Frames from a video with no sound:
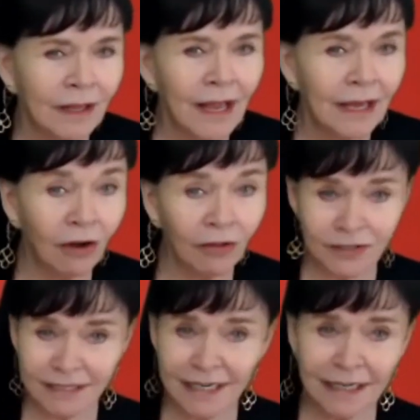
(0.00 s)
And all they're
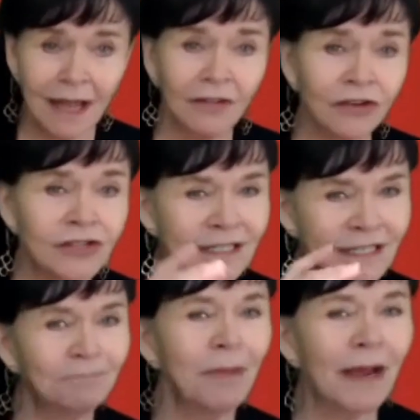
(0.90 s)
seeing, they're just
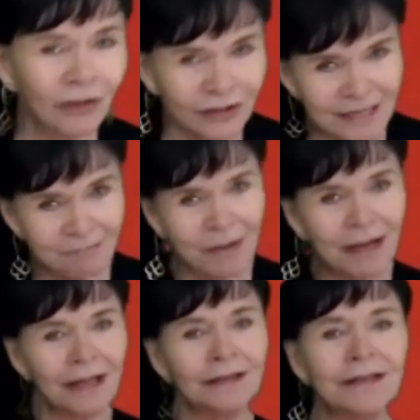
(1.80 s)
sitting back. They're sitting
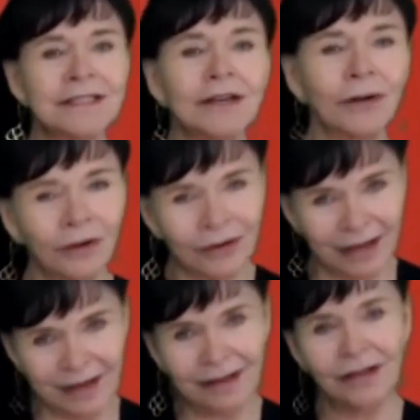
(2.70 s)
back like this, going,
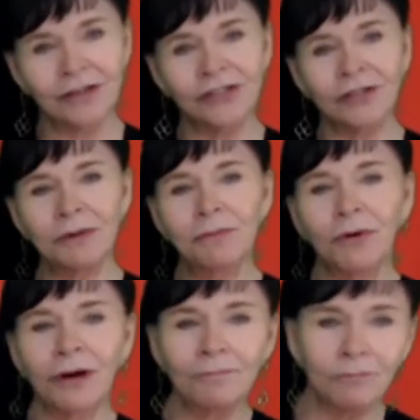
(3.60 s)
okay, show me
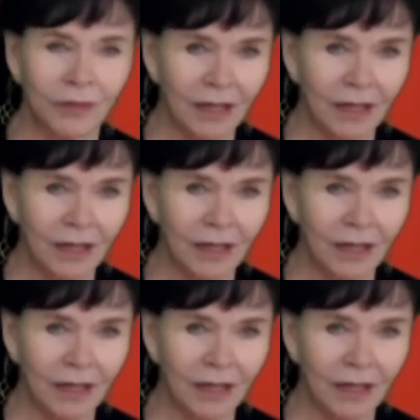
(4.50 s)
more.